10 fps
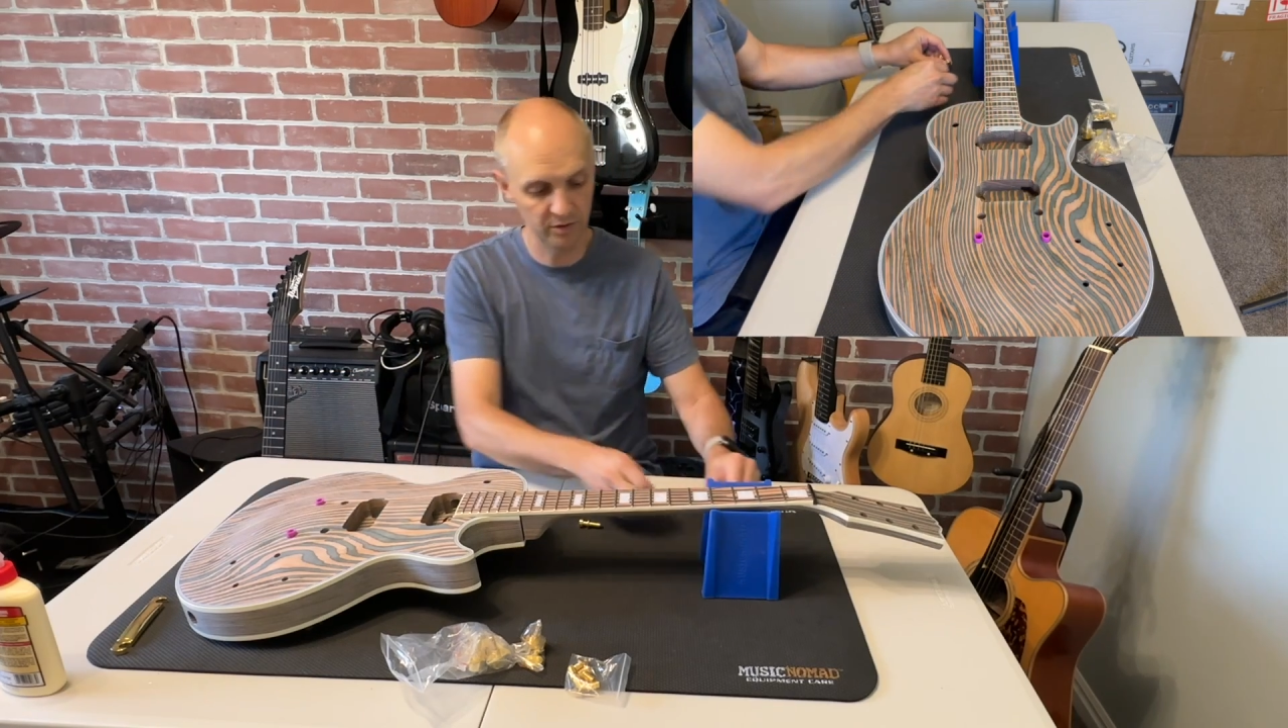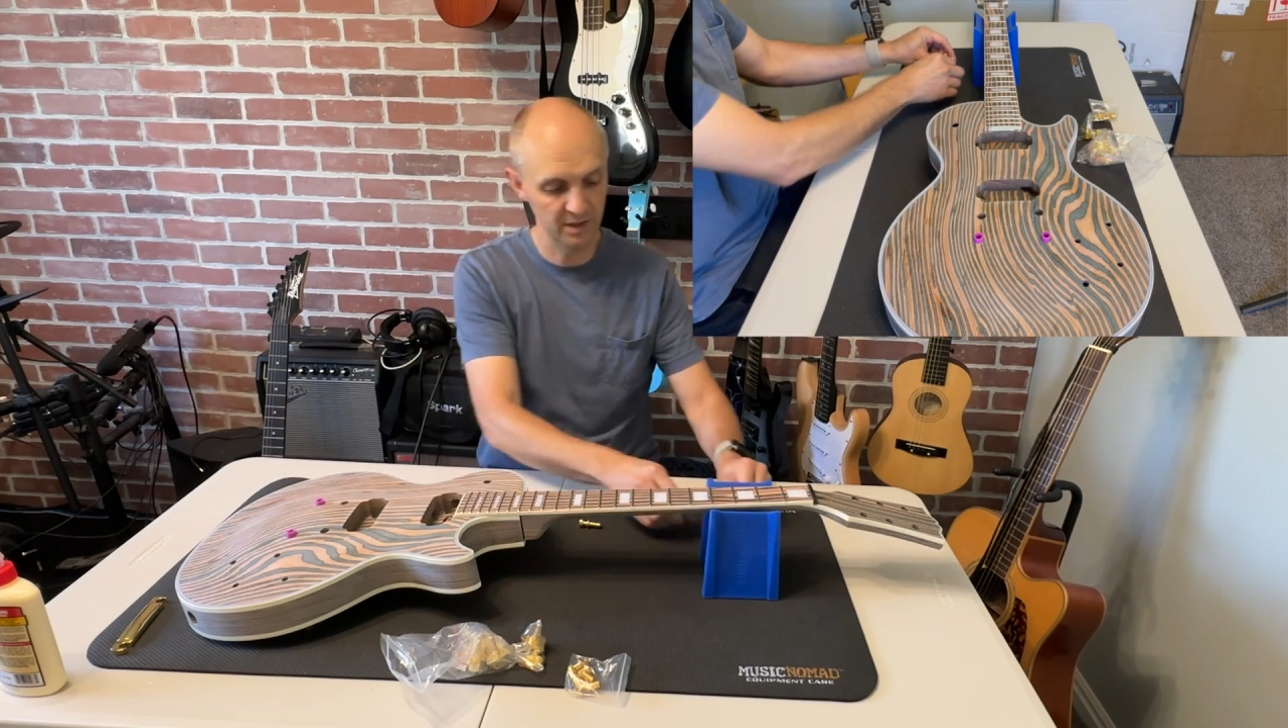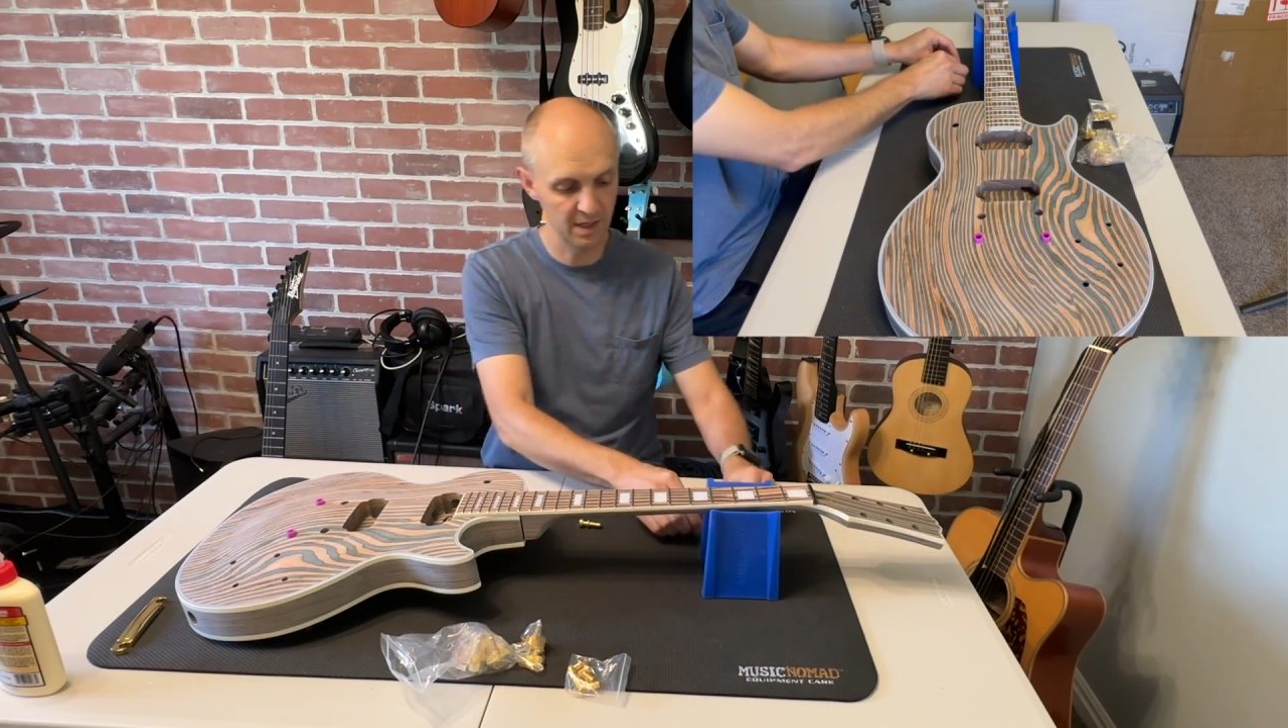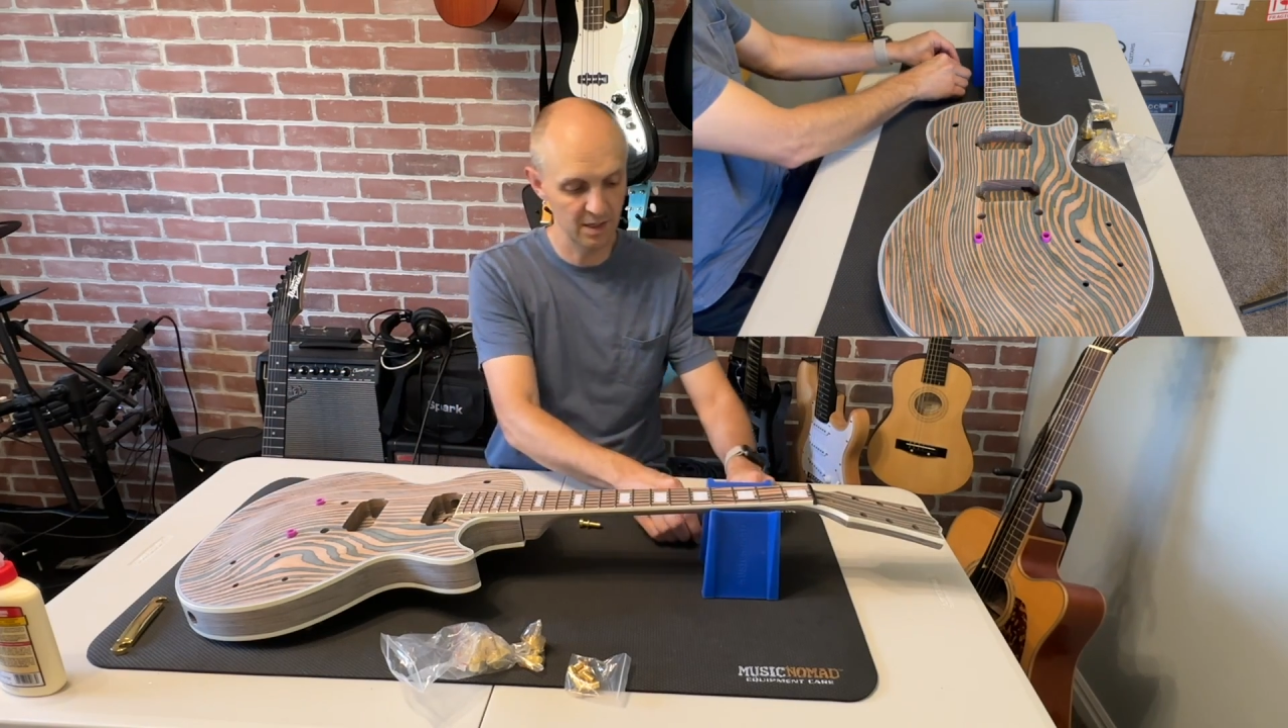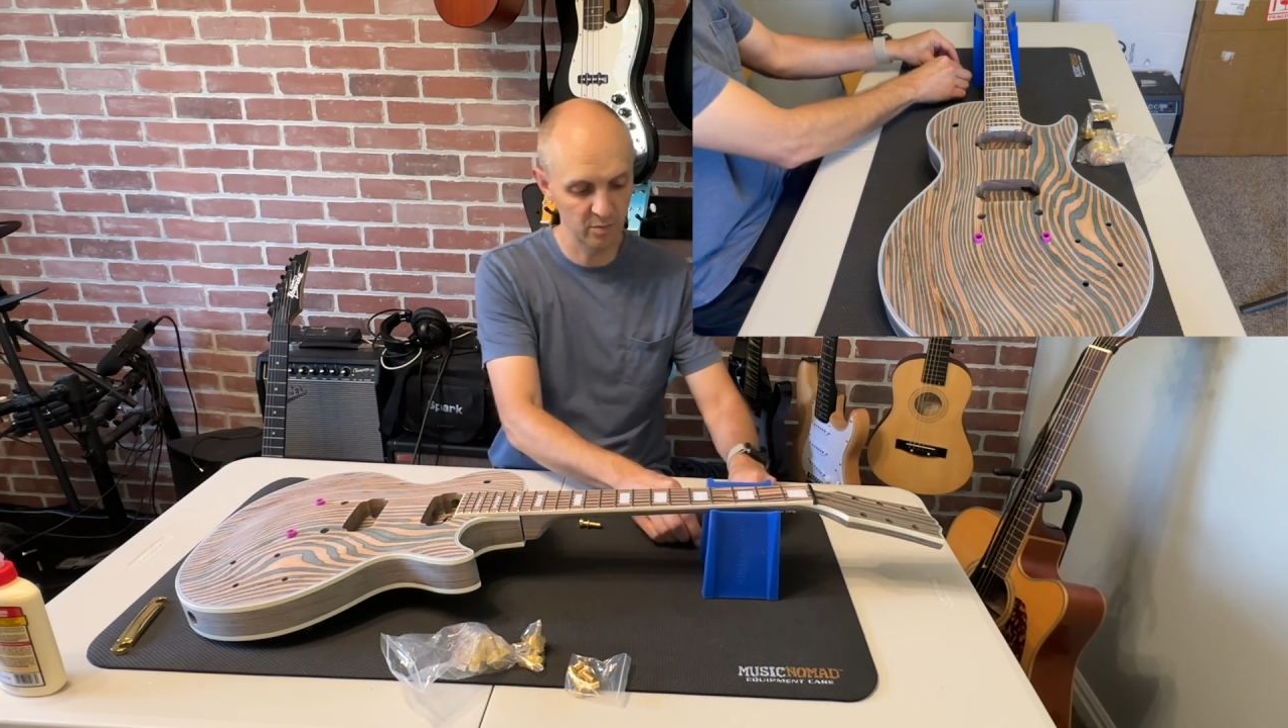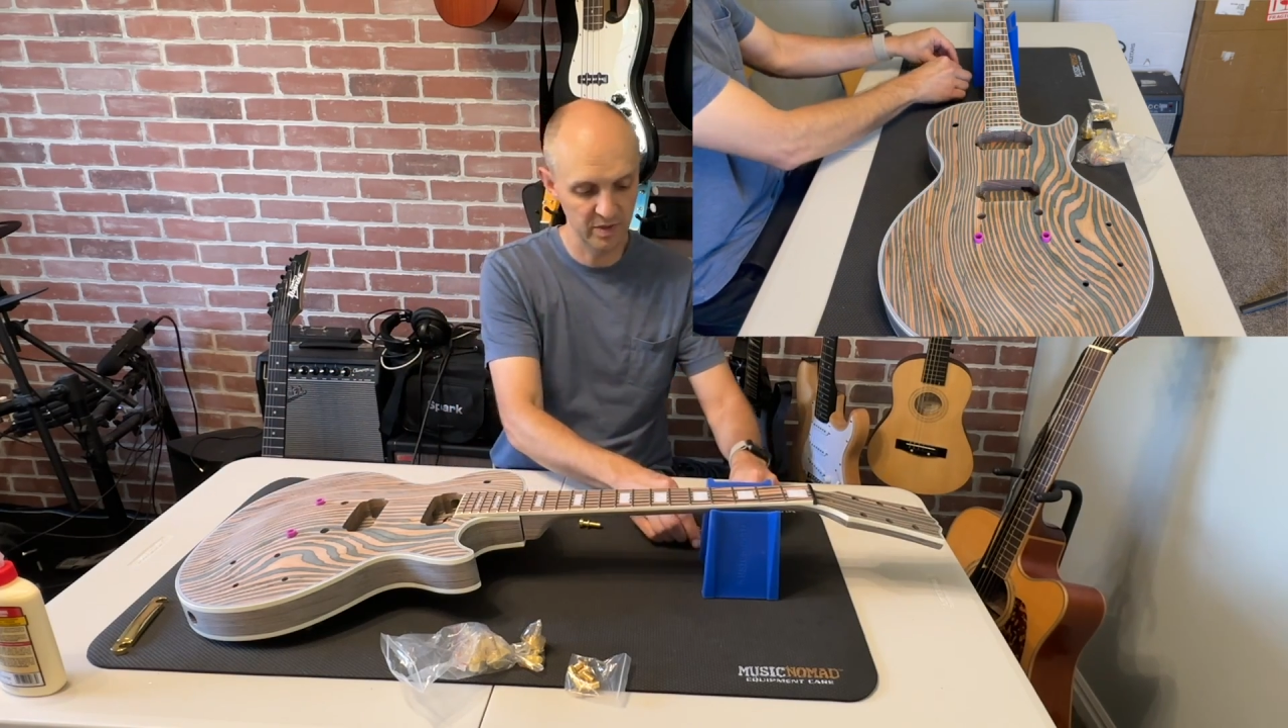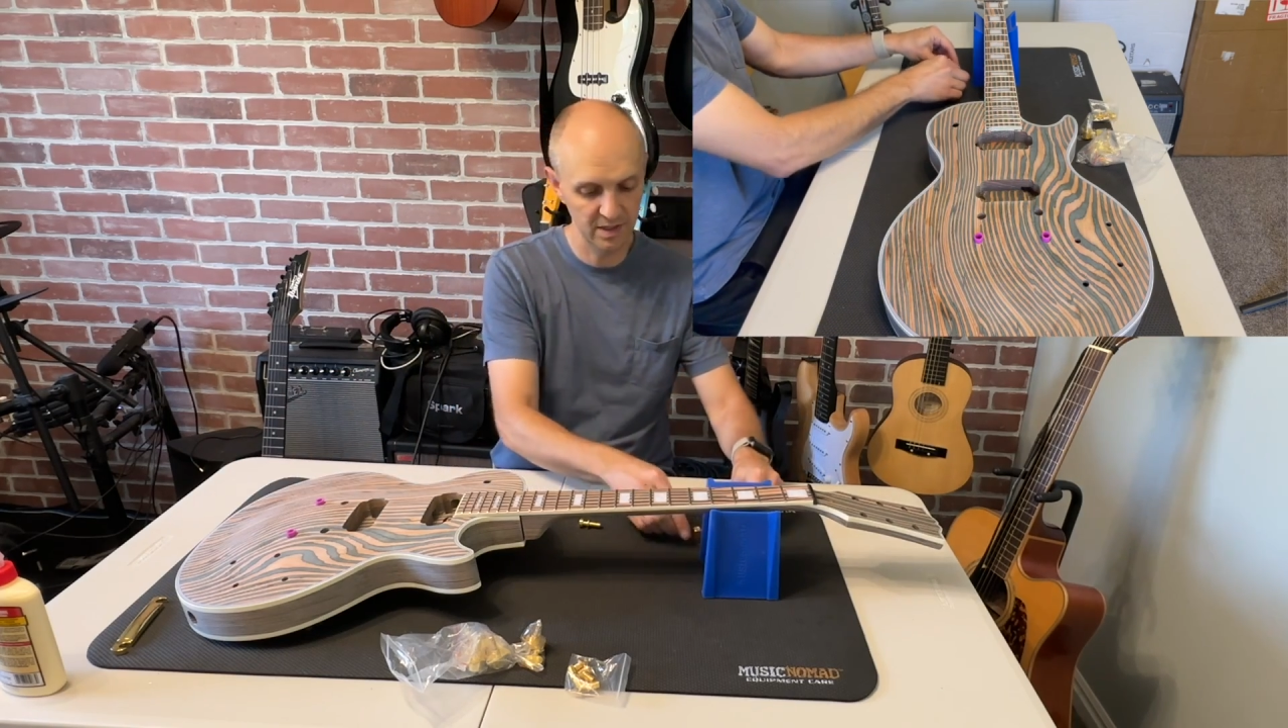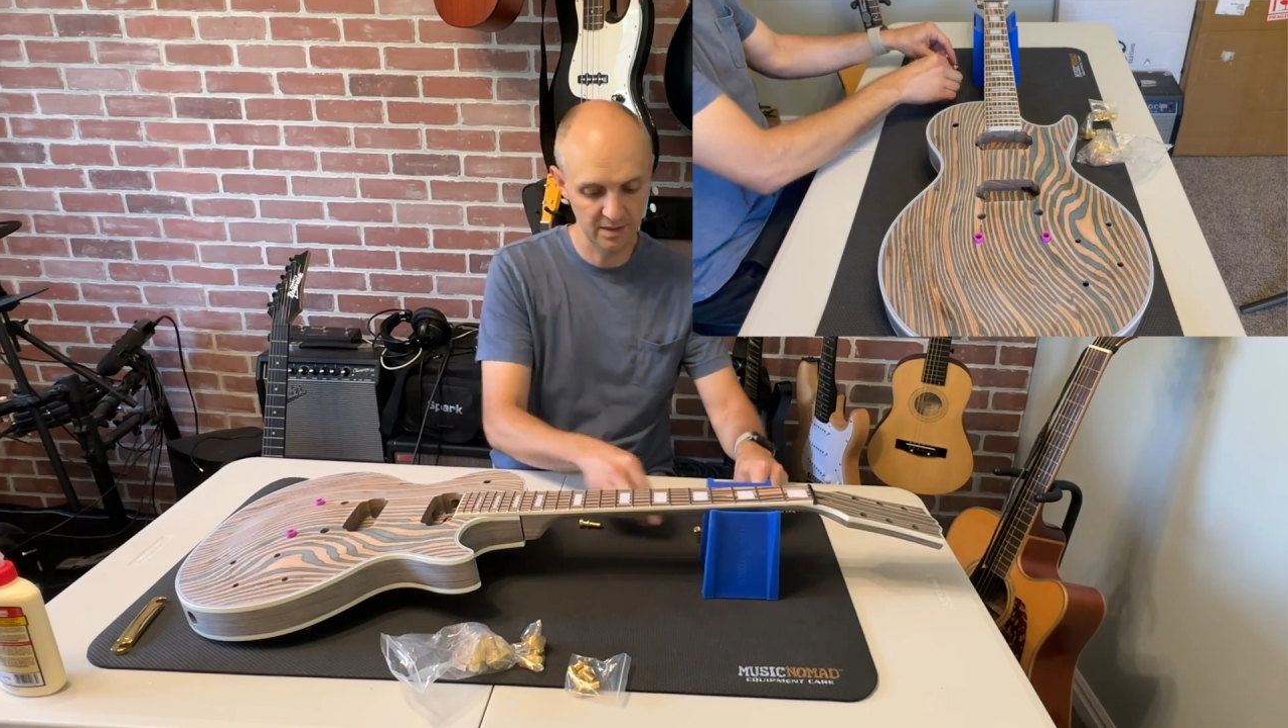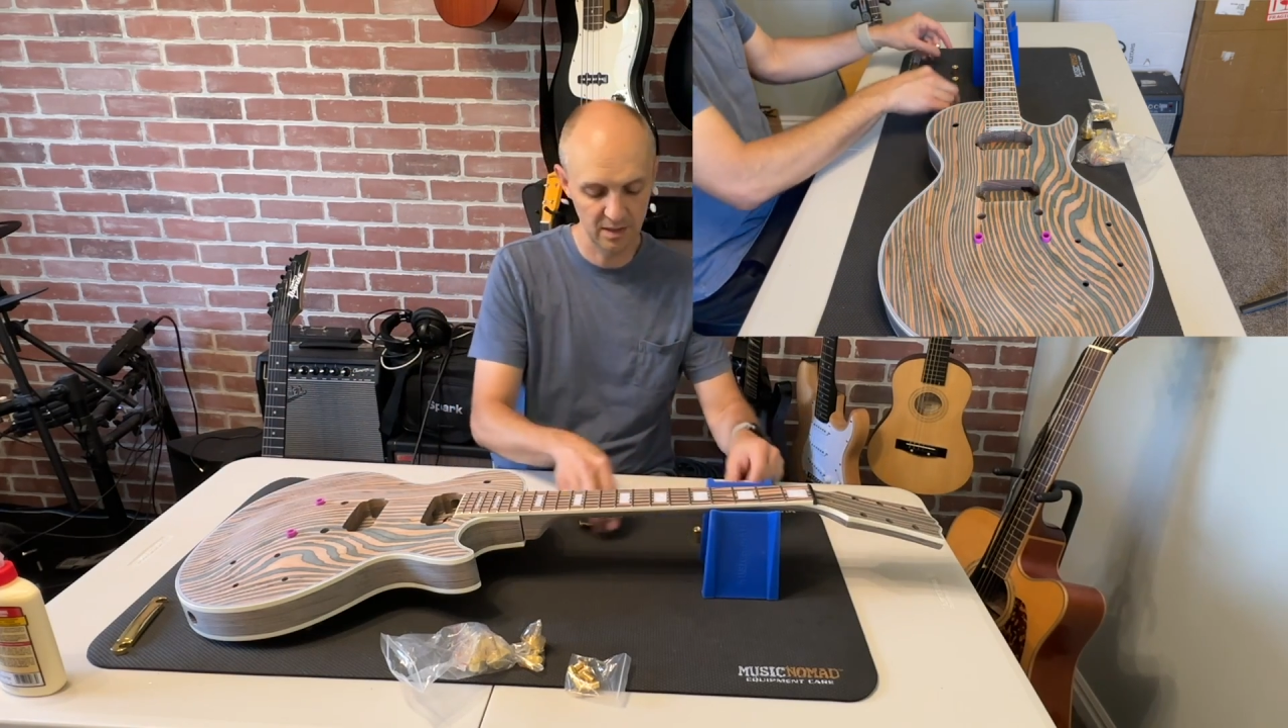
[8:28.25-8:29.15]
the tailpiece